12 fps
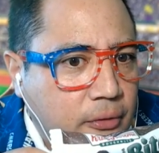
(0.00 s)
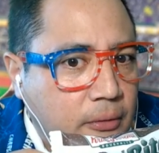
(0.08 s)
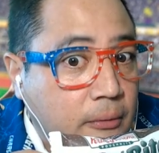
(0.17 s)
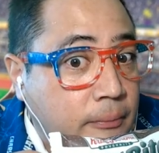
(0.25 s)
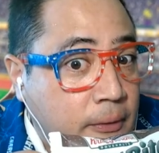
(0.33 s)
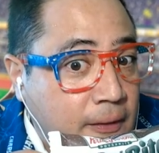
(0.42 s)

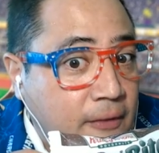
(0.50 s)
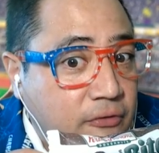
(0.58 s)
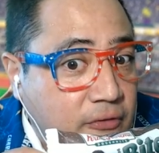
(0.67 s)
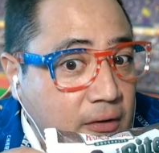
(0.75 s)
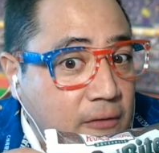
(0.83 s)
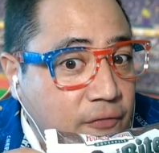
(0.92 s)
But let's
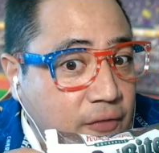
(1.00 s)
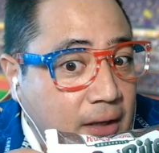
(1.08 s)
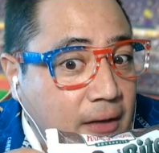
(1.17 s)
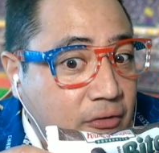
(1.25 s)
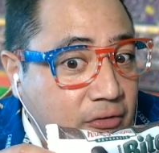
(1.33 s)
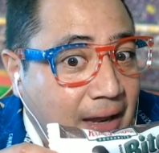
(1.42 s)
see if they
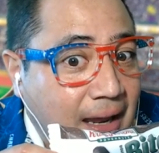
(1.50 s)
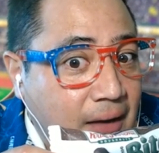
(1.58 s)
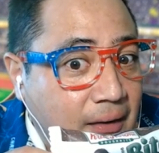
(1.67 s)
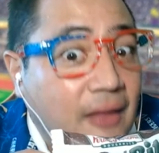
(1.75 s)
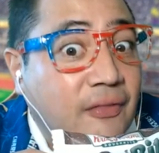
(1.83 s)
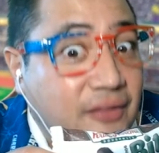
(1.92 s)
can stand
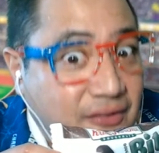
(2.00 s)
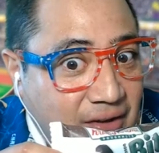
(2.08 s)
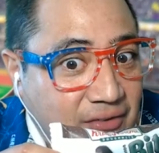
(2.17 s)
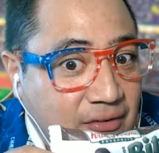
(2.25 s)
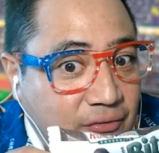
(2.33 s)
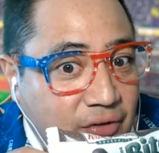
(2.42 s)
the
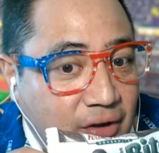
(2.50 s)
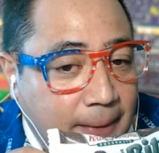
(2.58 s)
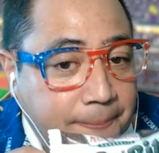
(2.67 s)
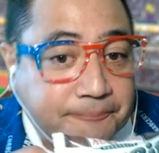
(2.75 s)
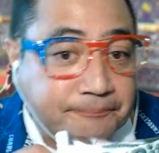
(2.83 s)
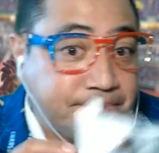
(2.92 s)
test of time.
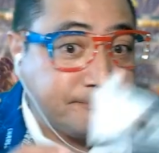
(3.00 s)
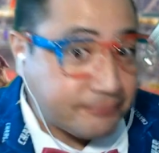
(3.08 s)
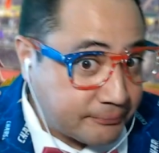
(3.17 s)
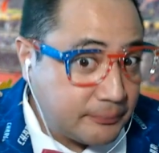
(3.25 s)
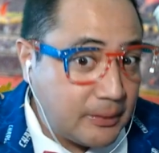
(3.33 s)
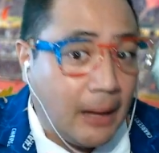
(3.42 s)

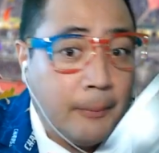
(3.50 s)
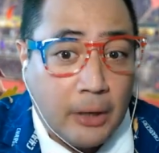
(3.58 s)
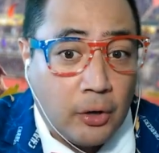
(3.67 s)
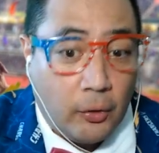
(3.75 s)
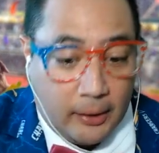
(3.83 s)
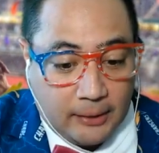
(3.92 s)
I'm going to
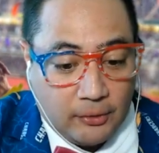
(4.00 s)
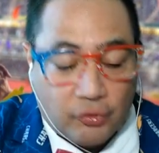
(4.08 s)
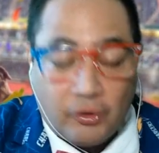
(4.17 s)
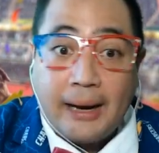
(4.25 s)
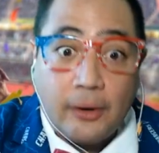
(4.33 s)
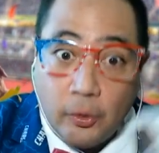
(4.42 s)
go ahead and
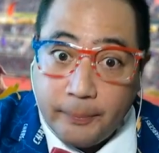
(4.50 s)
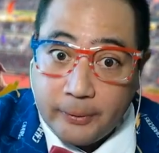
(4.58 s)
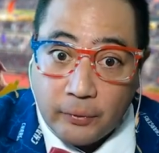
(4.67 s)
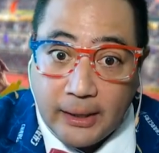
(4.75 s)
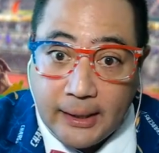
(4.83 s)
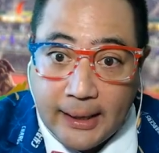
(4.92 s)
crack it open
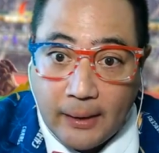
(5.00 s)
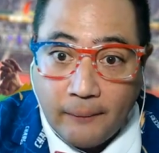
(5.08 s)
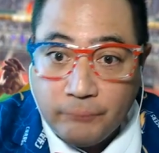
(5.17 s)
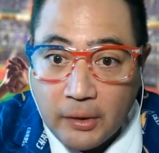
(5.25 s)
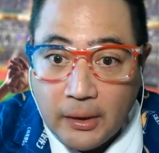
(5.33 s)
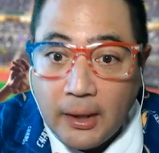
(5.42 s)
right now,
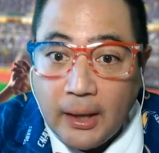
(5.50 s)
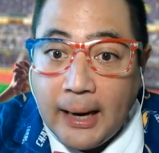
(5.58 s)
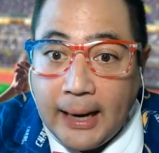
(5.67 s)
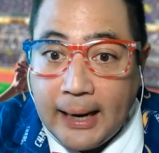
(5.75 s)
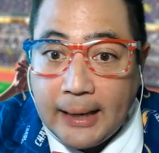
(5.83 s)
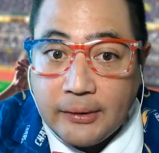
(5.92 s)

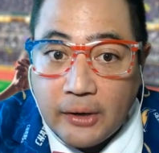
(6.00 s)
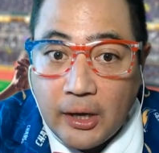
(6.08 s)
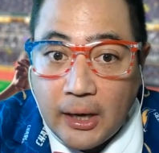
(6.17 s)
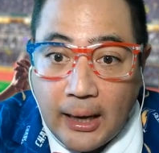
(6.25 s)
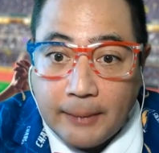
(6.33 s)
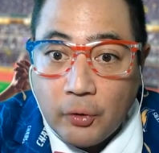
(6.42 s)
and
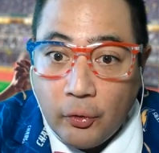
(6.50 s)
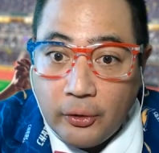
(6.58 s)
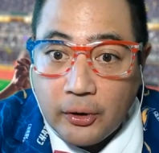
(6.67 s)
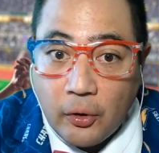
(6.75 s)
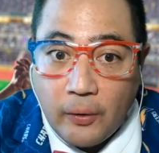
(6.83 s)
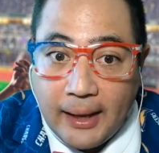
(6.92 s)
I'm going to
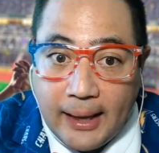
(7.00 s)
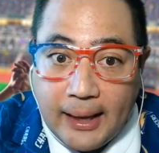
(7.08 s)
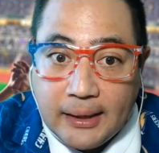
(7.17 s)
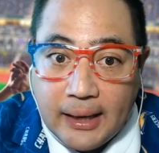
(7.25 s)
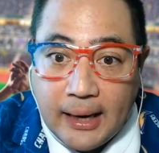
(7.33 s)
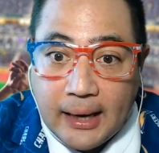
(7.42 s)
go
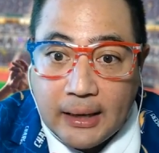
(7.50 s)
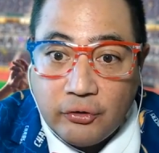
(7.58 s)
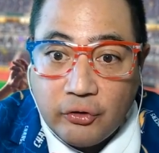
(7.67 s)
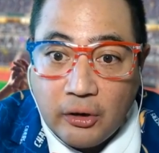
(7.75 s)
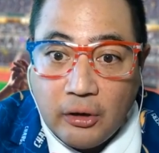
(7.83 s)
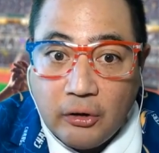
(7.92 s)
ahead and
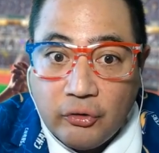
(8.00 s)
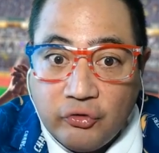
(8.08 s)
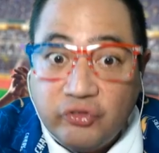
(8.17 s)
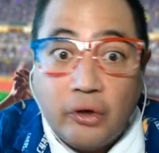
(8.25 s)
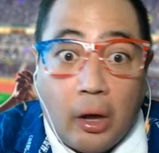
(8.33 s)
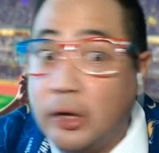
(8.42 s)

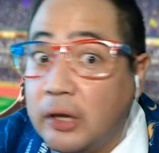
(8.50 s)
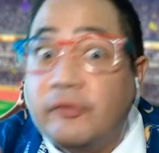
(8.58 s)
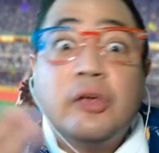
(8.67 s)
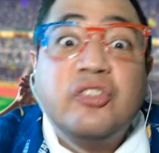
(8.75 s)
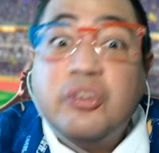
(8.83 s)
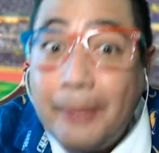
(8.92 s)
I'll give you
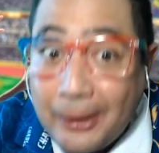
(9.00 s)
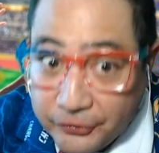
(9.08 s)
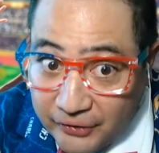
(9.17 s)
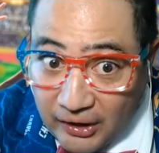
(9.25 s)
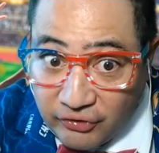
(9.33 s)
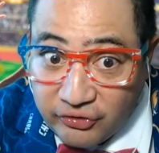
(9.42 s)
a smell
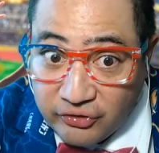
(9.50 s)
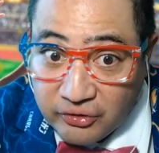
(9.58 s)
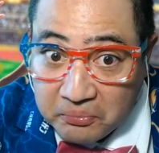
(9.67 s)
test.